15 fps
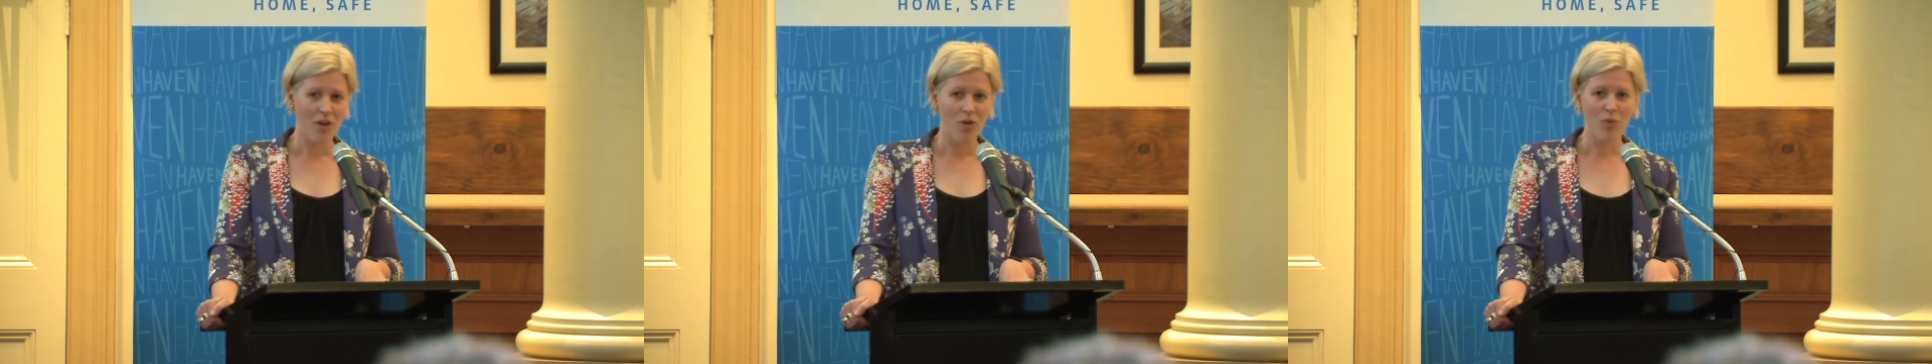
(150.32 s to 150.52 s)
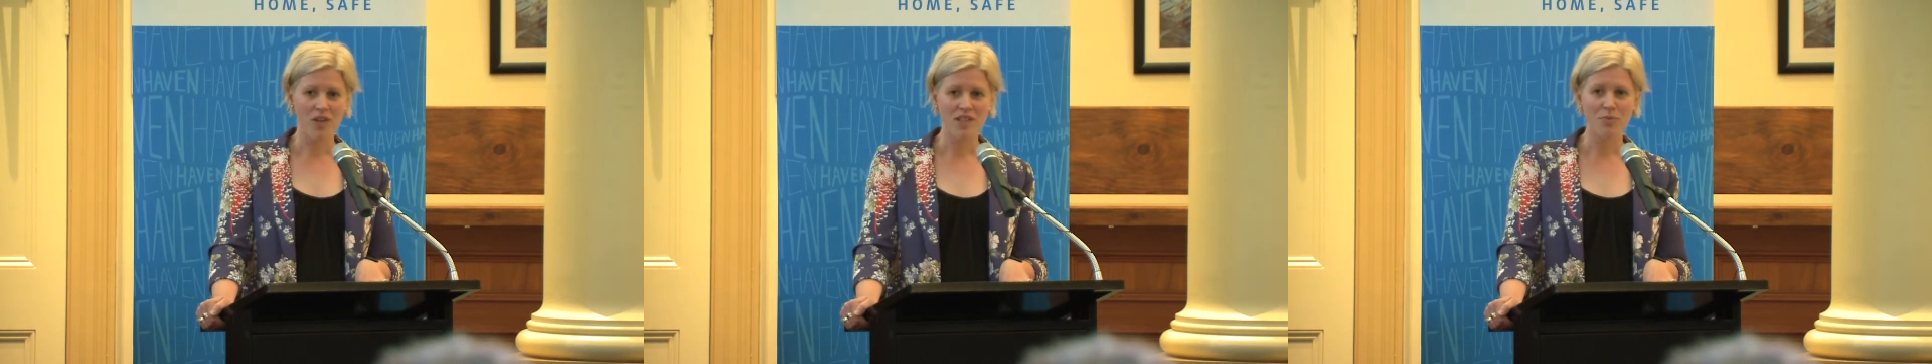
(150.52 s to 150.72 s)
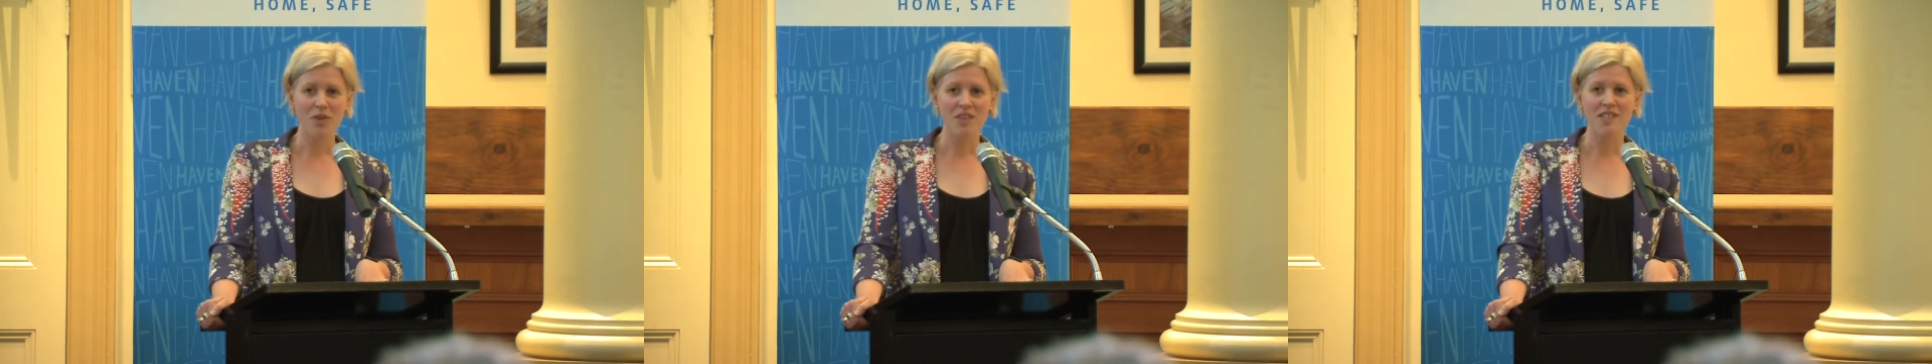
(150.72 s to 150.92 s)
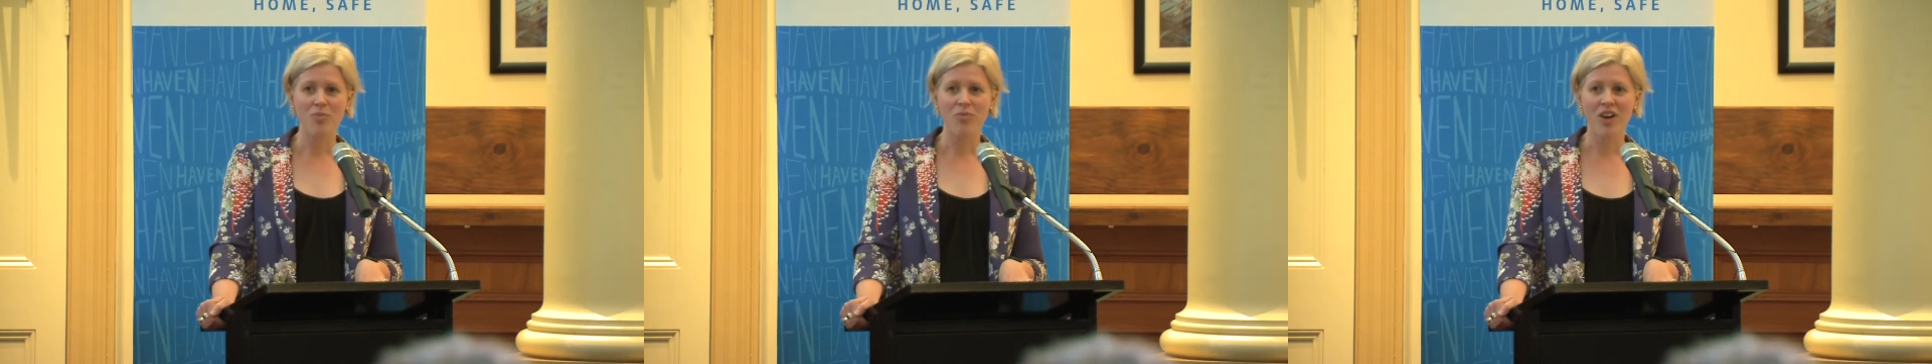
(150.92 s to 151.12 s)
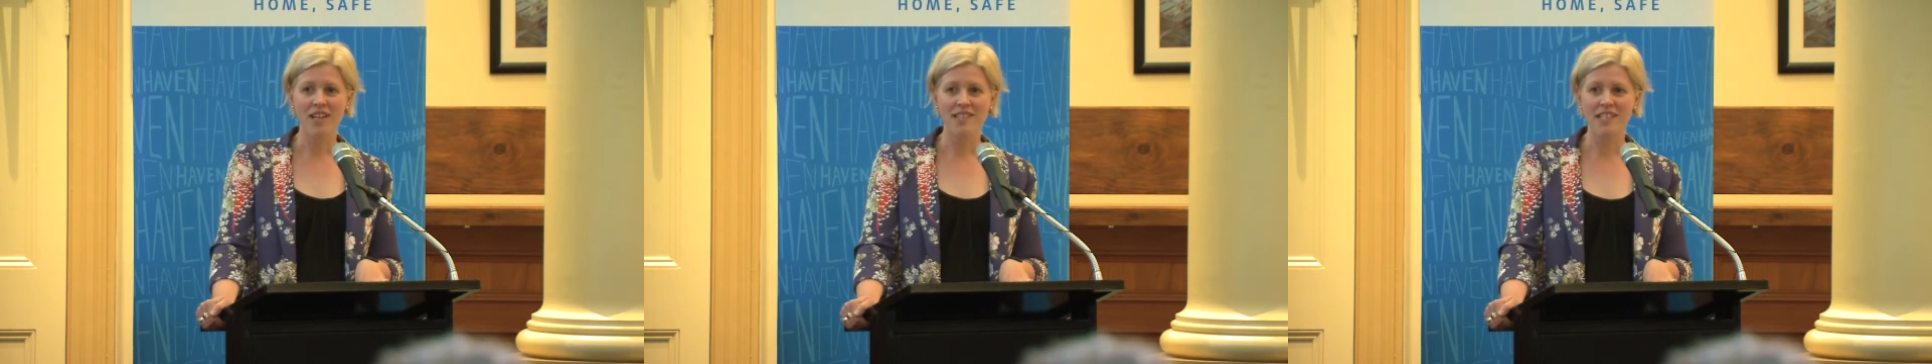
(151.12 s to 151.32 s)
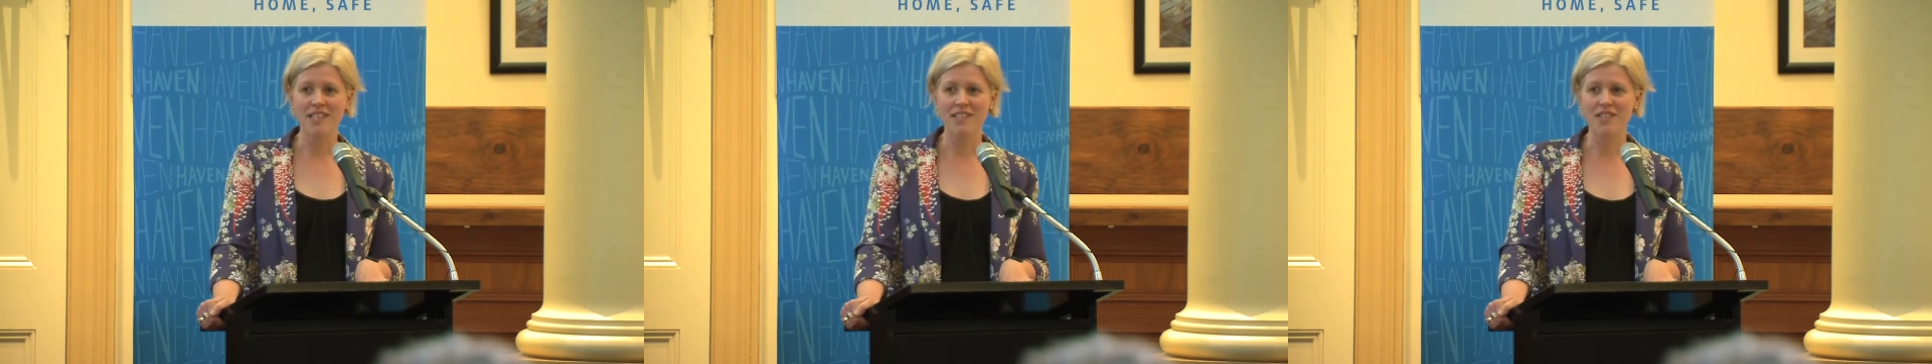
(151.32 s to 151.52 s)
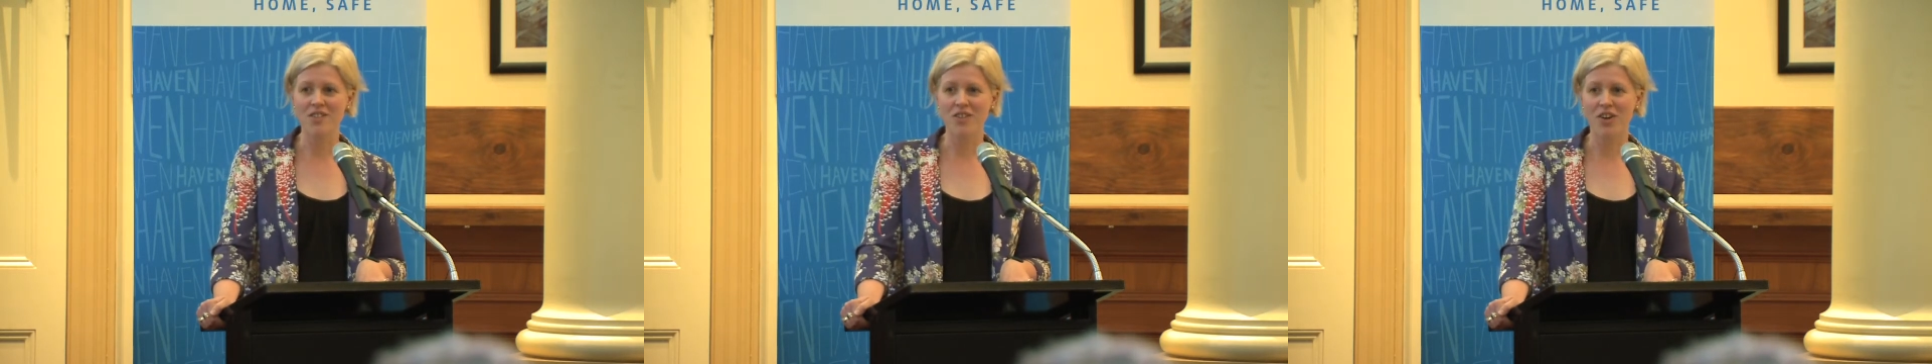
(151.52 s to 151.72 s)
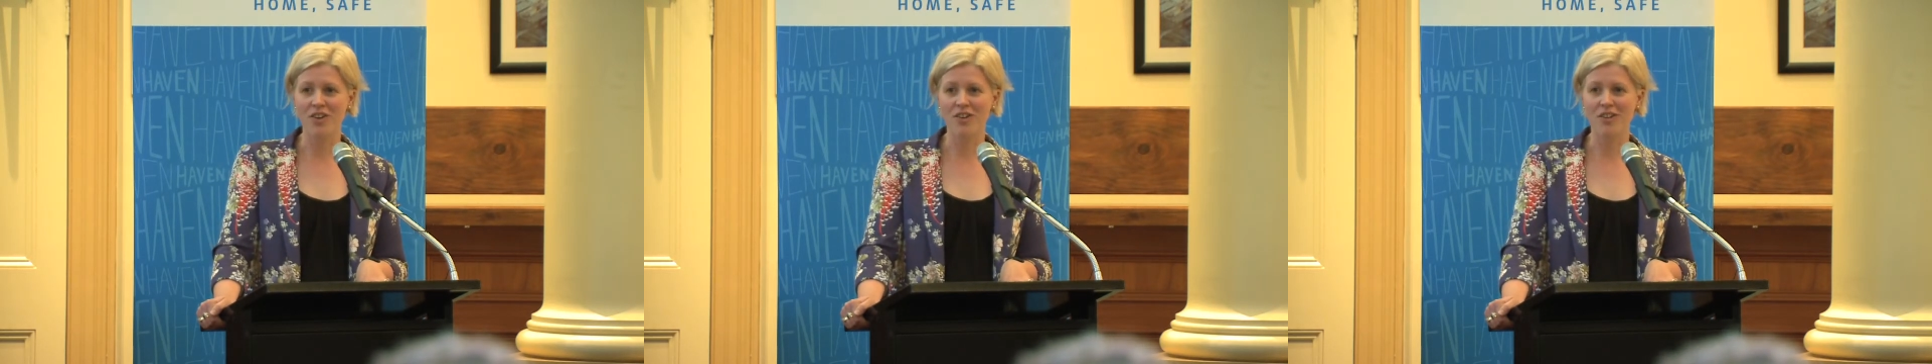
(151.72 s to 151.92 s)
What's most surprising is the
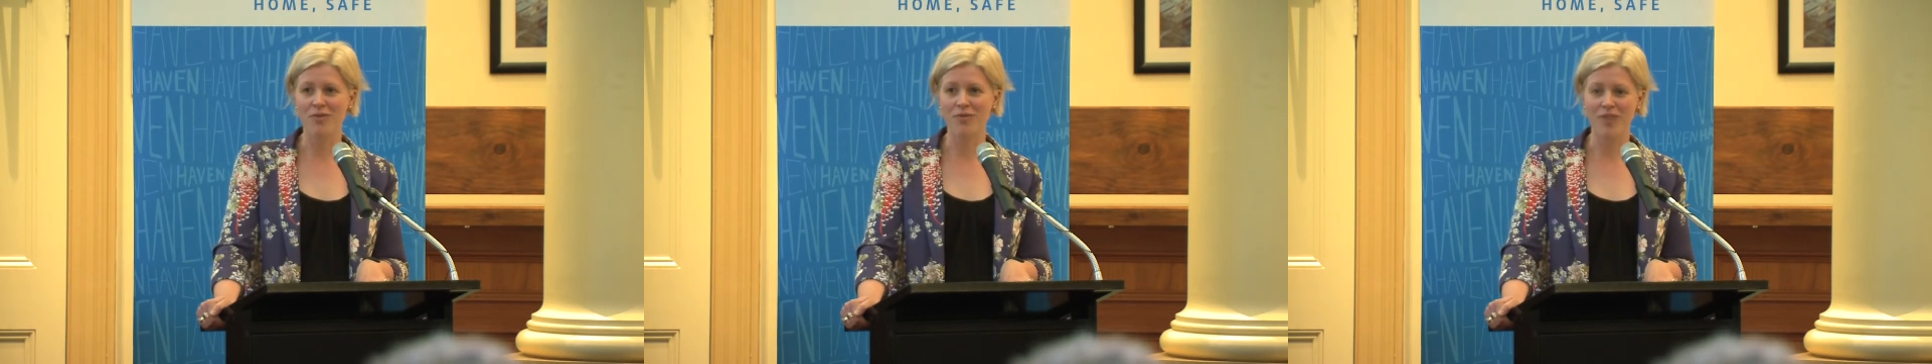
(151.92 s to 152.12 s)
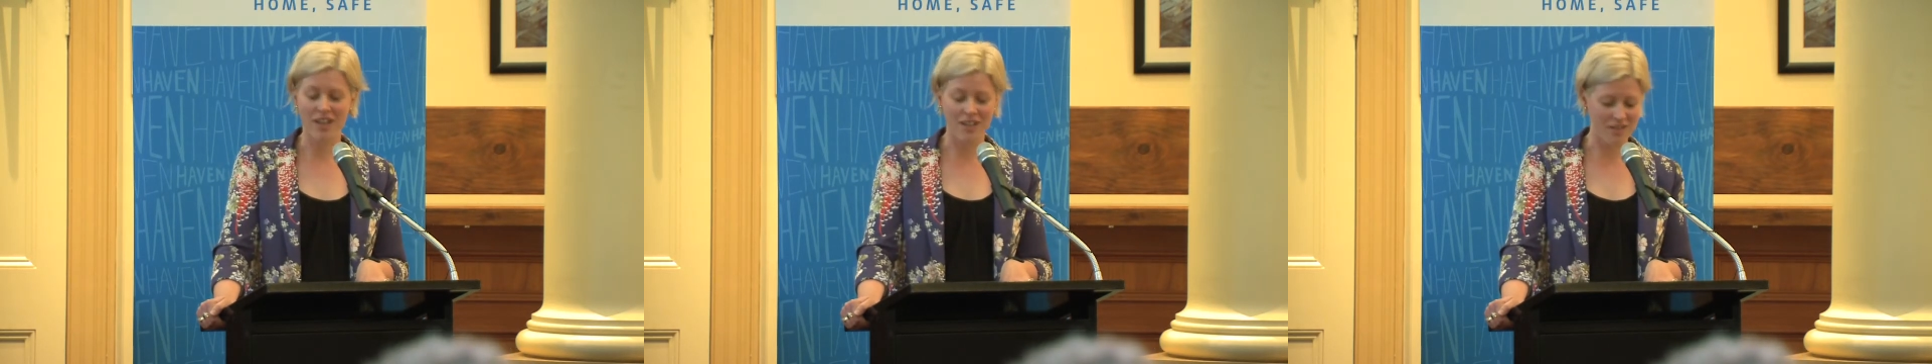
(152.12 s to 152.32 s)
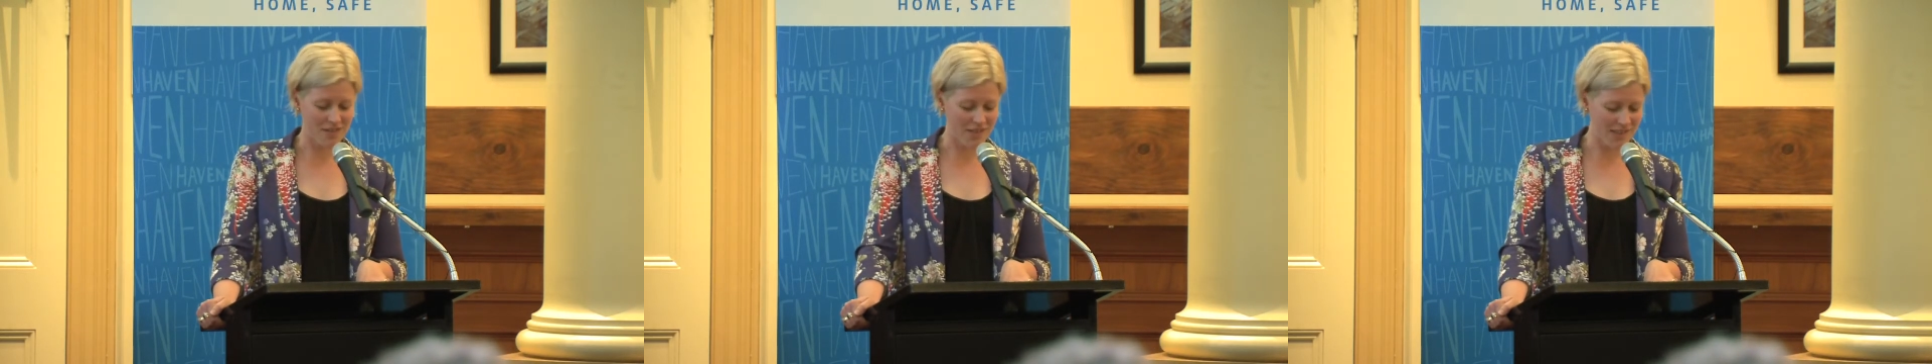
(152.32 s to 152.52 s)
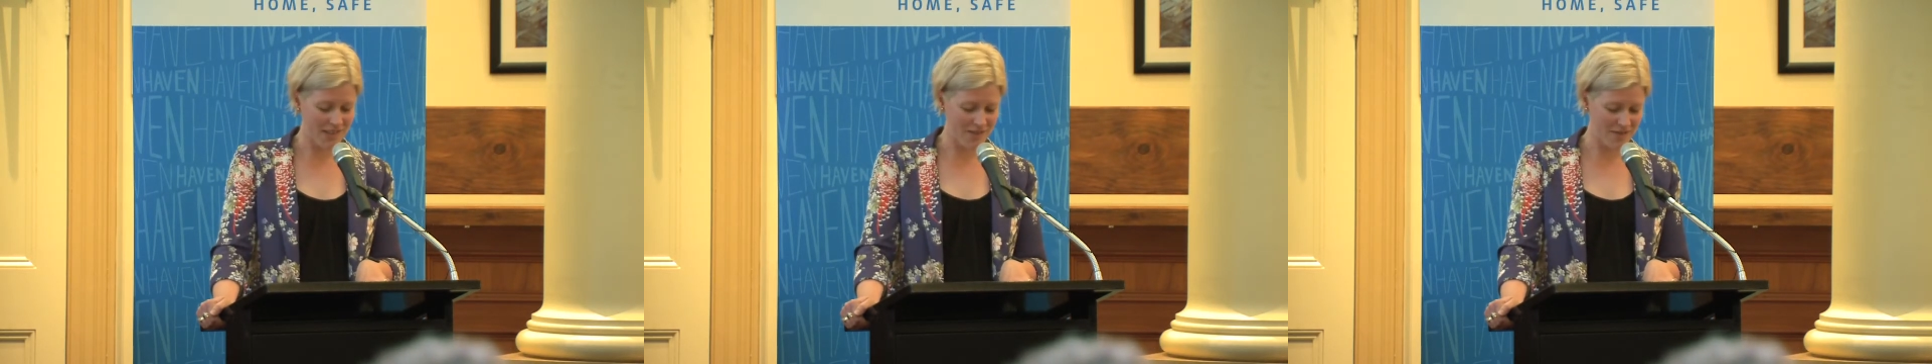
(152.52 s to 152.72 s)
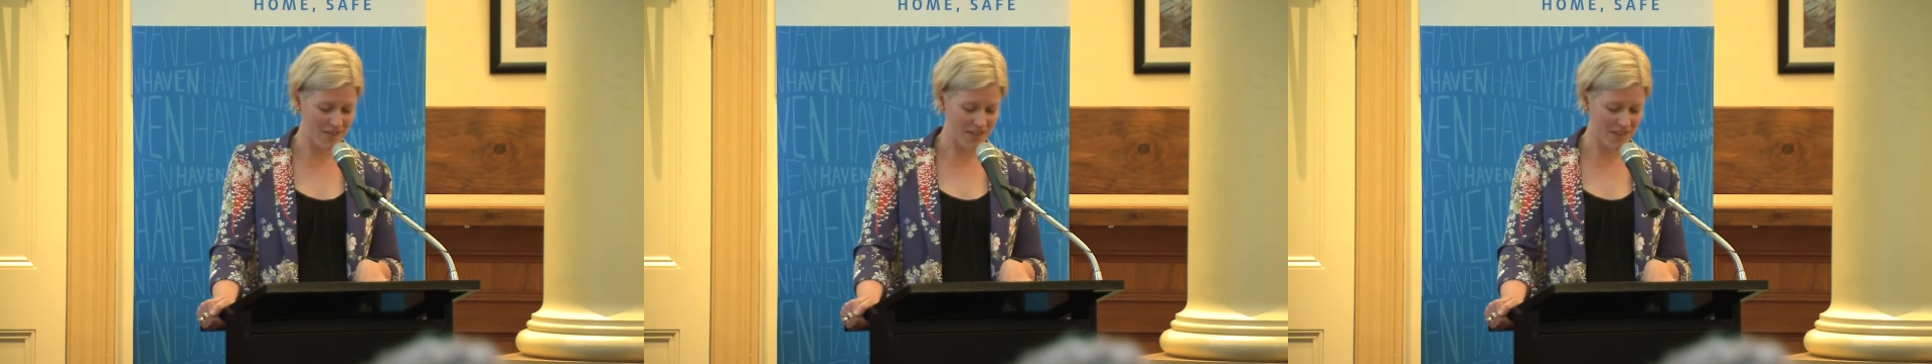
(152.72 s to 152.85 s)
total of funds.